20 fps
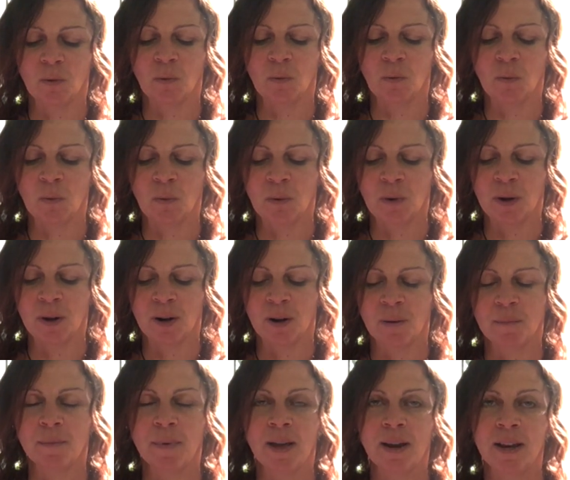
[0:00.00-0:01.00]

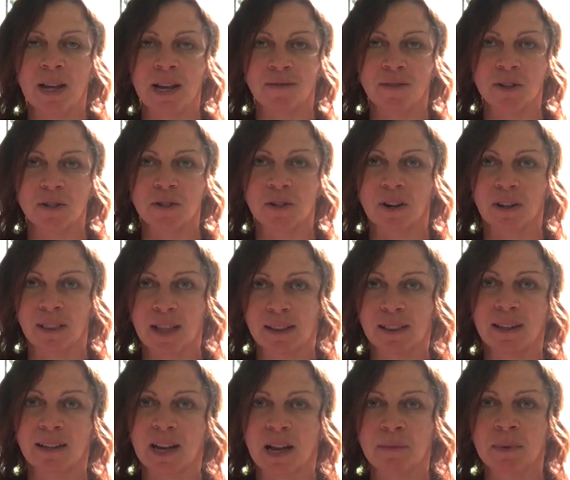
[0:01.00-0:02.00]
where many of us are
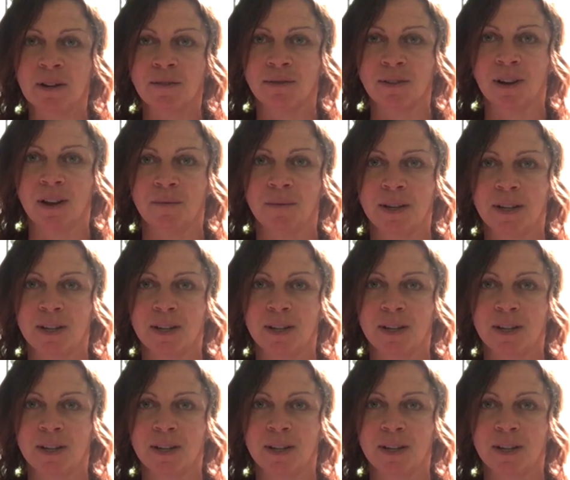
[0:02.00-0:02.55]
likely coming from,